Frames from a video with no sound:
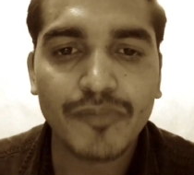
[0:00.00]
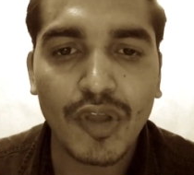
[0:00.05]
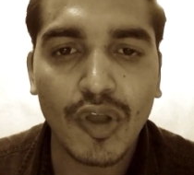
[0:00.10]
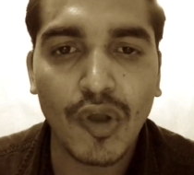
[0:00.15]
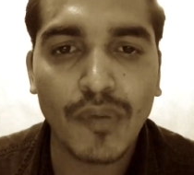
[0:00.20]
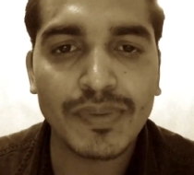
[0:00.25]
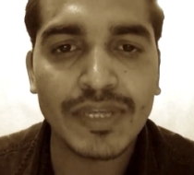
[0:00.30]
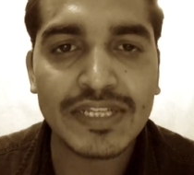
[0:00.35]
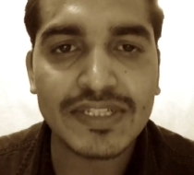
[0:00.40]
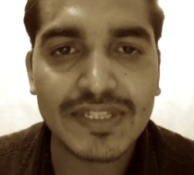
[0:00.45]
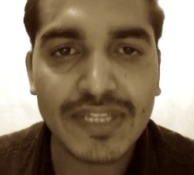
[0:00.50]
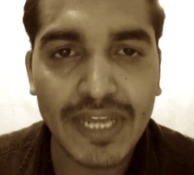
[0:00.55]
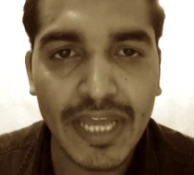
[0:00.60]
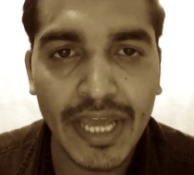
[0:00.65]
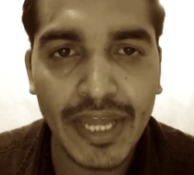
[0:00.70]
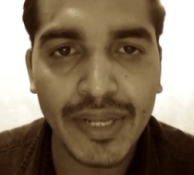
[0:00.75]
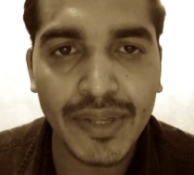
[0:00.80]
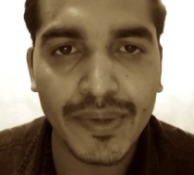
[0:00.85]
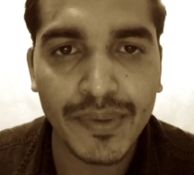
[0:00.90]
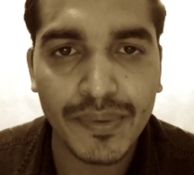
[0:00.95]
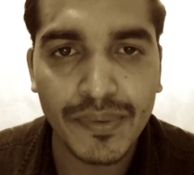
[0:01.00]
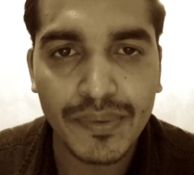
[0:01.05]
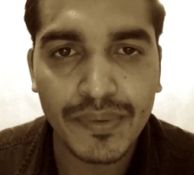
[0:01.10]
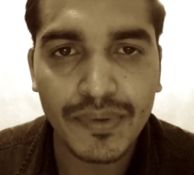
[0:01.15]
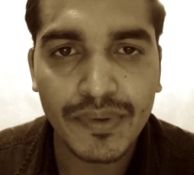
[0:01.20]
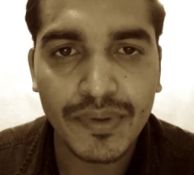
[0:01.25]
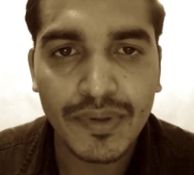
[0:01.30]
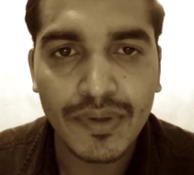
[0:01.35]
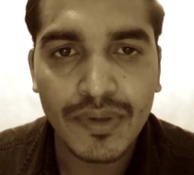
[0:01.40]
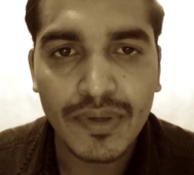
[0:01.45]
of the scenario,
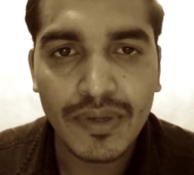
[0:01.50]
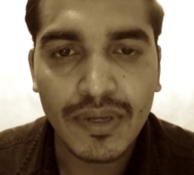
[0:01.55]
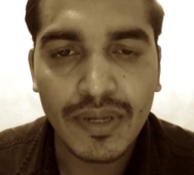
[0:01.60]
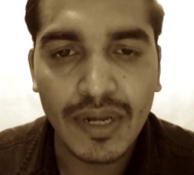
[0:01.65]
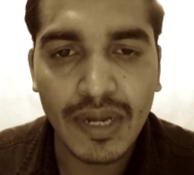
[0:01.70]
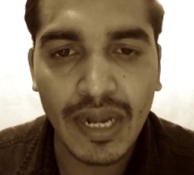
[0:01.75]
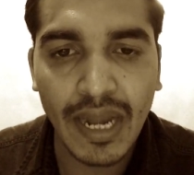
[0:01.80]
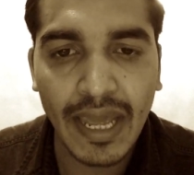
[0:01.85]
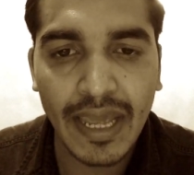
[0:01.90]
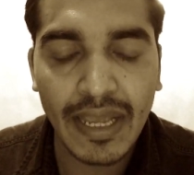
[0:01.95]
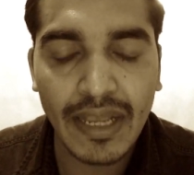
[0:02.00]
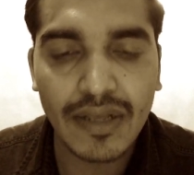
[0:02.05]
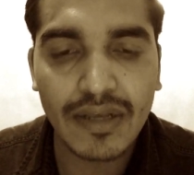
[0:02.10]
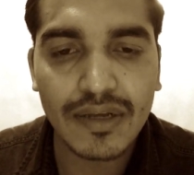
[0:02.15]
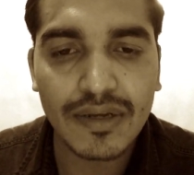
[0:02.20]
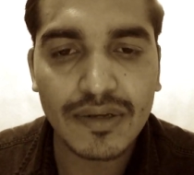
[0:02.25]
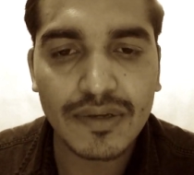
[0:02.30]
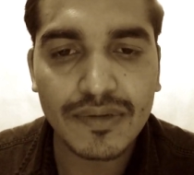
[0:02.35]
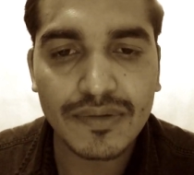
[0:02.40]
like